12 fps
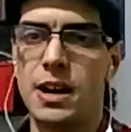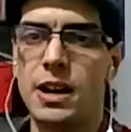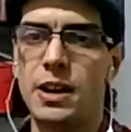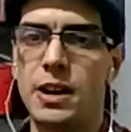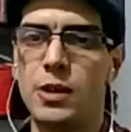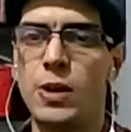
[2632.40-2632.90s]

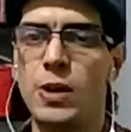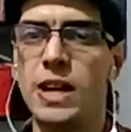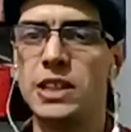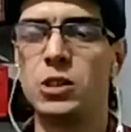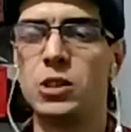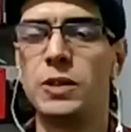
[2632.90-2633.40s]
right
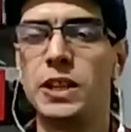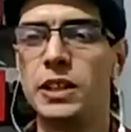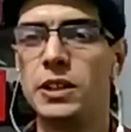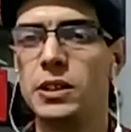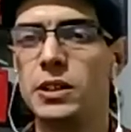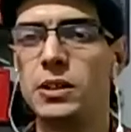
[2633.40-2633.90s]

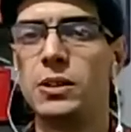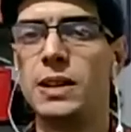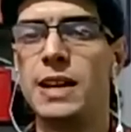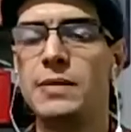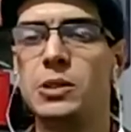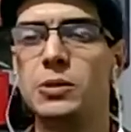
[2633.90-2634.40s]
wing or
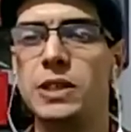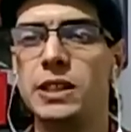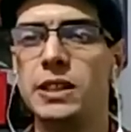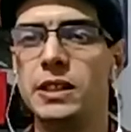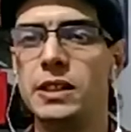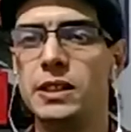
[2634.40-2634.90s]
left wing